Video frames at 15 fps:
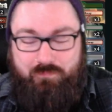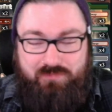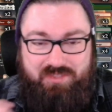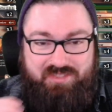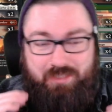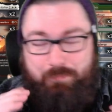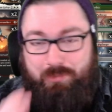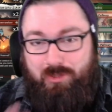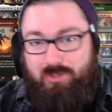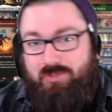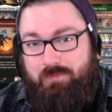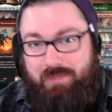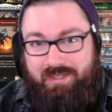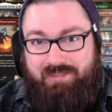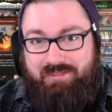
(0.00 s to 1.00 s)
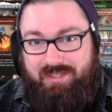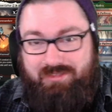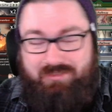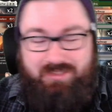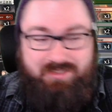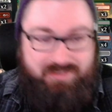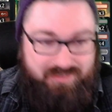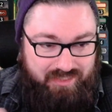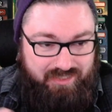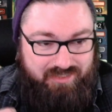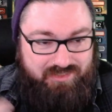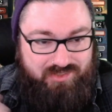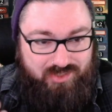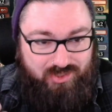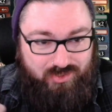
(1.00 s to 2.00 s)
This is a post-ban deck list,
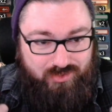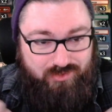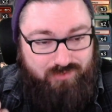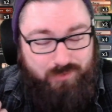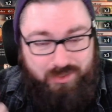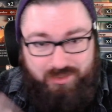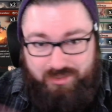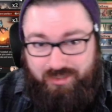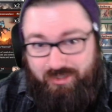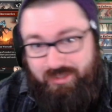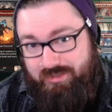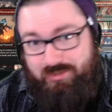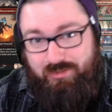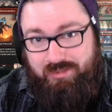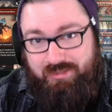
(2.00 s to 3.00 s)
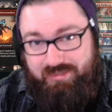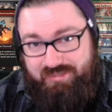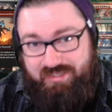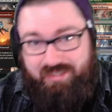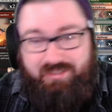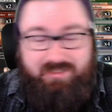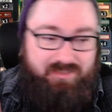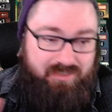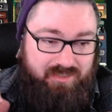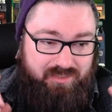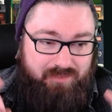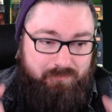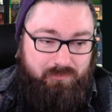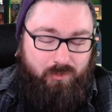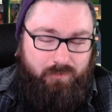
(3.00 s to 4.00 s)
so we're going to get into it in a second.
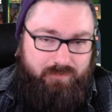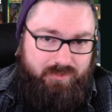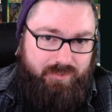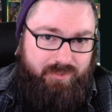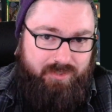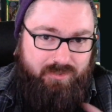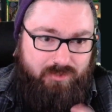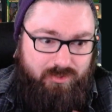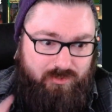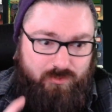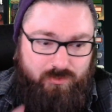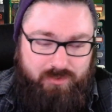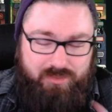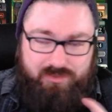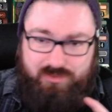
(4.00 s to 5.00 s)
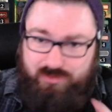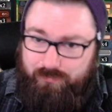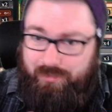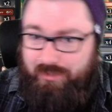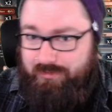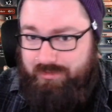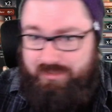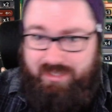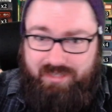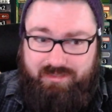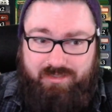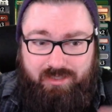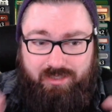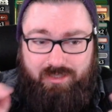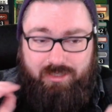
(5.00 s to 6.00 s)
Before we go into about the deck,
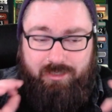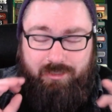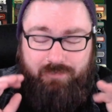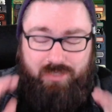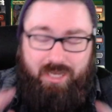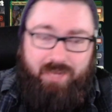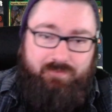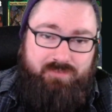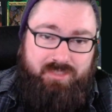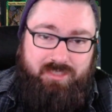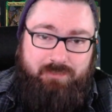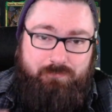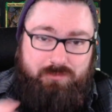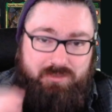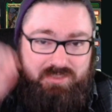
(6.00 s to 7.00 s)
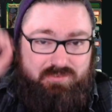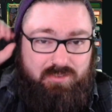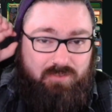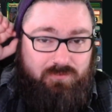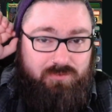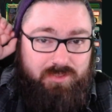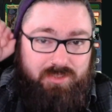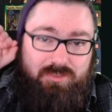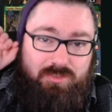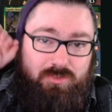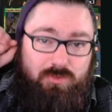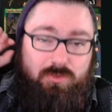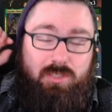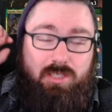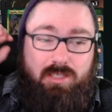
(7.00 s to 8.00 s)
if you haven't yet, please feel free
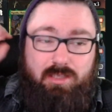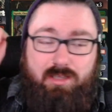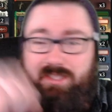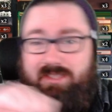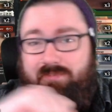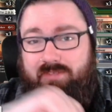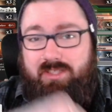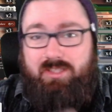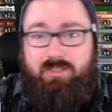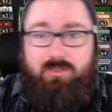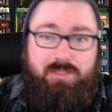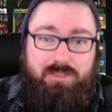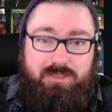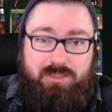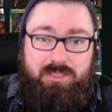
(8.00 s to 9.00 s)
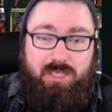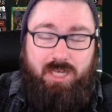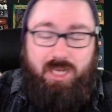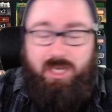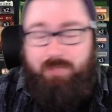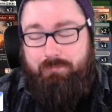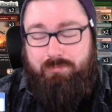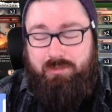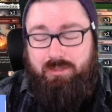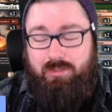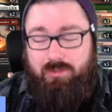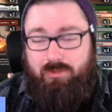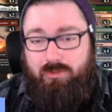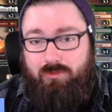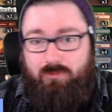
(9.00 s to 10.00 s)
to like the video, comment
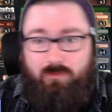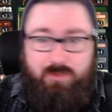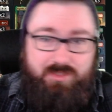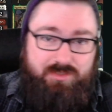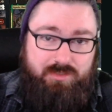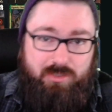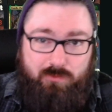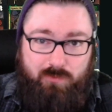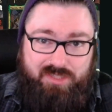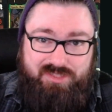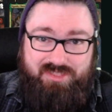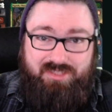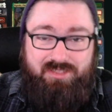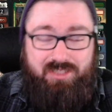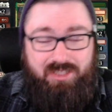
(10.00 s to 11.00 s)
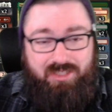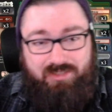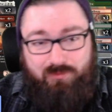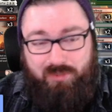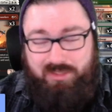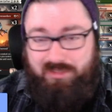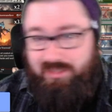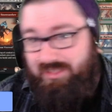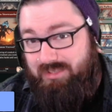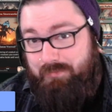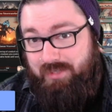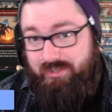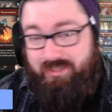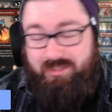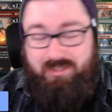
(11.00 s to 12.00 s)
below once you're done watching what you liked
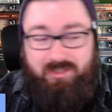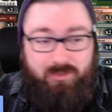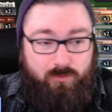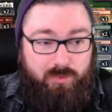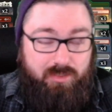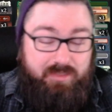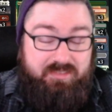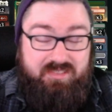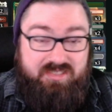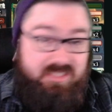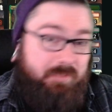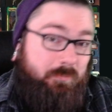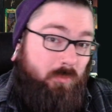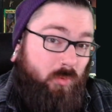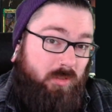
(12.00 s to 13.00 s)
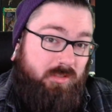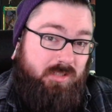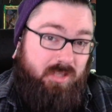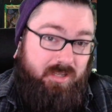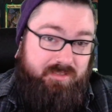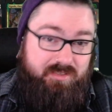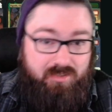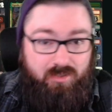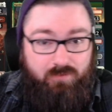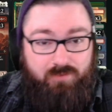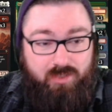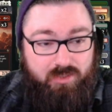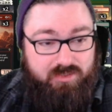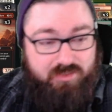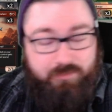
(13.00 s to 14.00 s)
about it, what you'd like to see more content of.
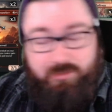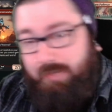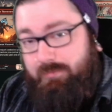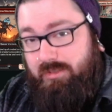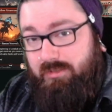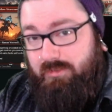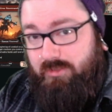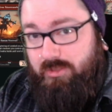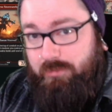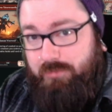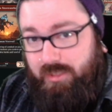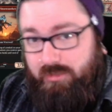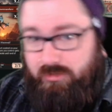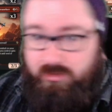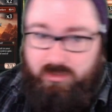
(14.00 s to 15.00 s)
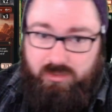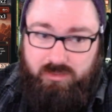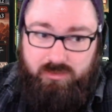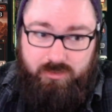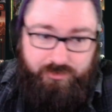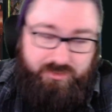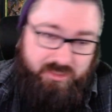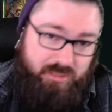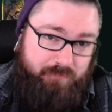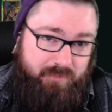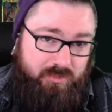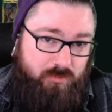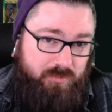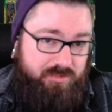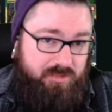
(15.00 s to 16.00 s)
Subscribe to the YouTube channel. Go check out my
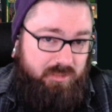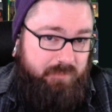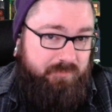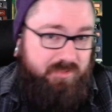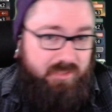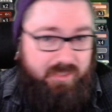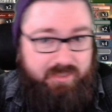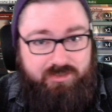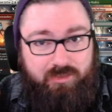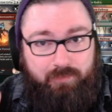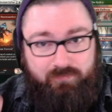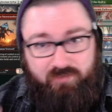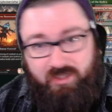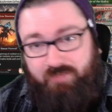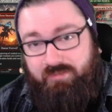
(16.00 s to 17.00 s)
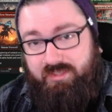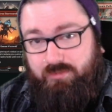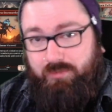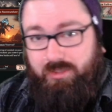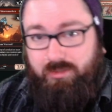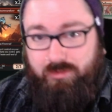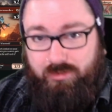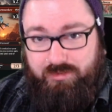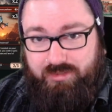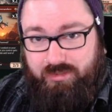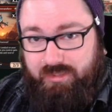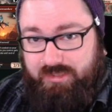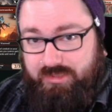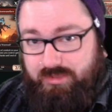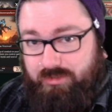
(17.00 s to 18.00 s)
Twitch streams. I stream 5 days a week, Thursday
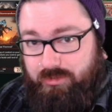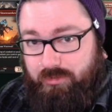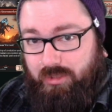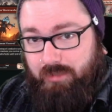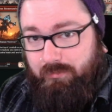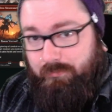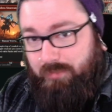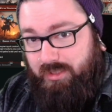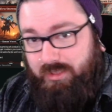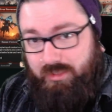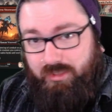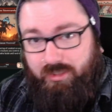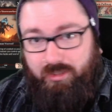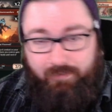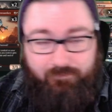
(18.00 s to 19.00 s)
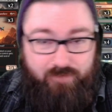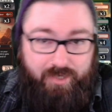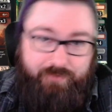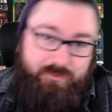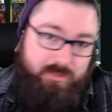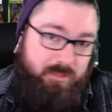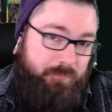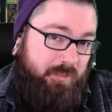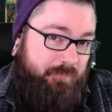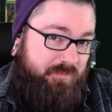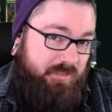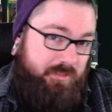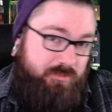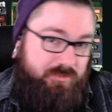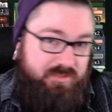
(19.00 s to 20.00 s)
nights through Monday night, 5:30 p.m.
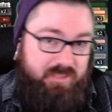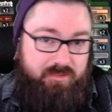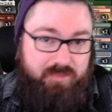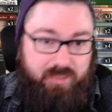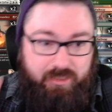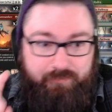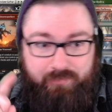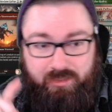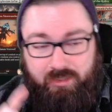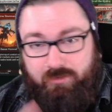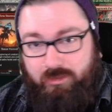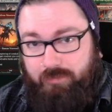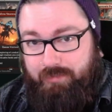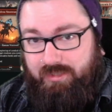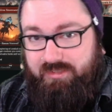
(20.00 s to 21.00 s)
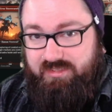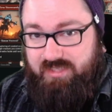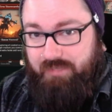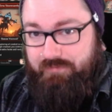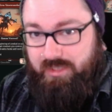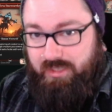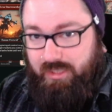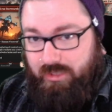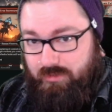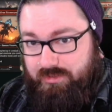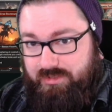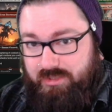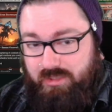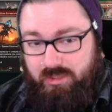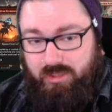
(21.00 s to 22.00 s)
Central Standard Time for about 7-8
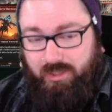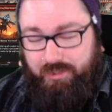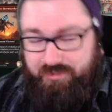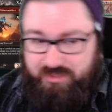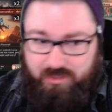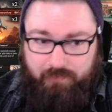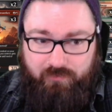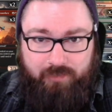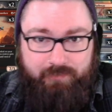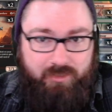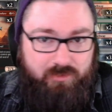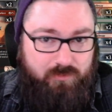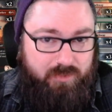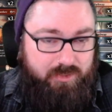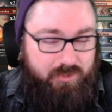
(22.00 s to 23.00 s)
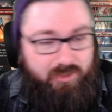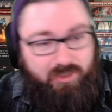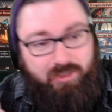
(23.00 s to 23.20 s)
hours. Also, can follow me on Twitter.